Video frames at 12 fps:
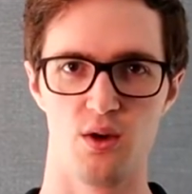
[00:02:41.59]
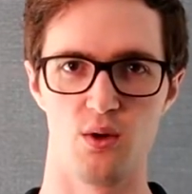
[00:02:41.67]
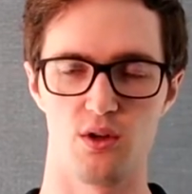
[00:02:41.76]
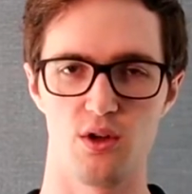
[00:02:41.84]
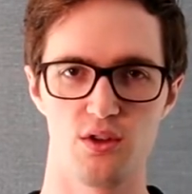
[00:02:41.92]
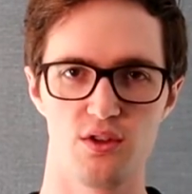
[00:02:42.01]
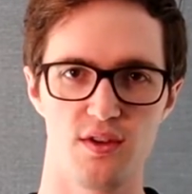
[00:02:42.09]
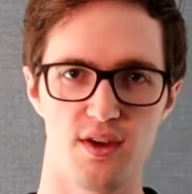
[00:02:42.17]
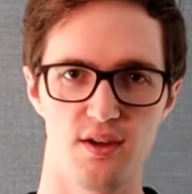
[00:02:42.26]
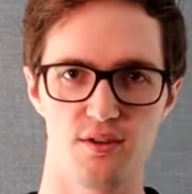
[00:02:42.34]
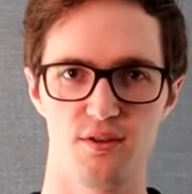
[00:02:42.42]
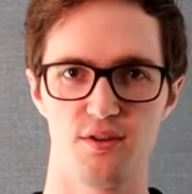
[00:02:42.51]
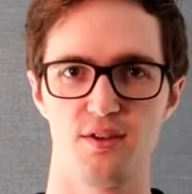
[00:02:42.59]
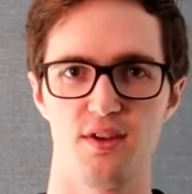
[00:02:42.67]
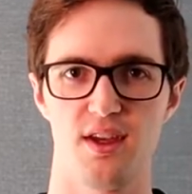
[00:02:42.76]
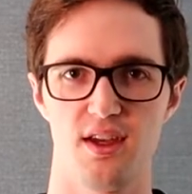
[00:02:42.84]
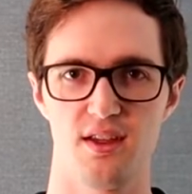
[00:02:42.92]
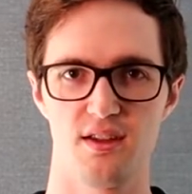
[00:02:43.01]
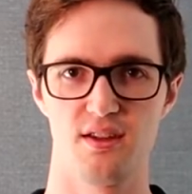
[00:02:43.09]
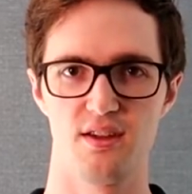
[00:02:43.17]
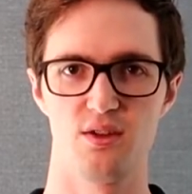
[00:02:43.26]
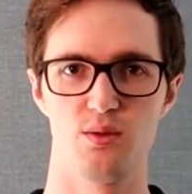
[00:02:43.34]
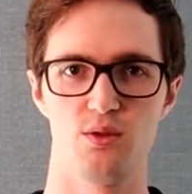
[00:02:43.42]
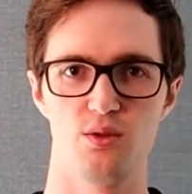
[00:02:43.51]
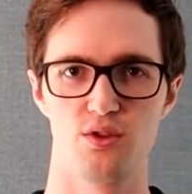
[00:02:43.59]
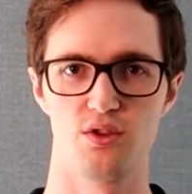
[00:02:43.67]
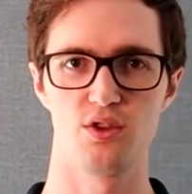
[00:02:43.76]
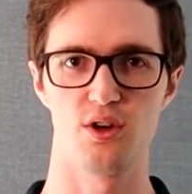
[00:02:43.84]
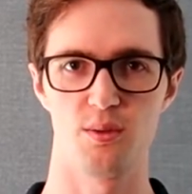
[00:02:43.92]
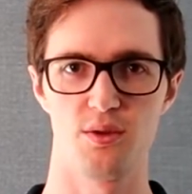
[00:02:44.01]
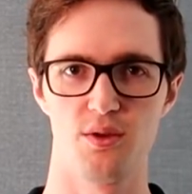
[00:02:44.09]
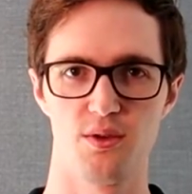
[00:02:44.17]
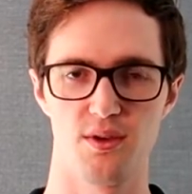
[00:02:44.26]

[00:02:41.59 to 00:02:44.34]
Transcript: or close a valve, and this will stop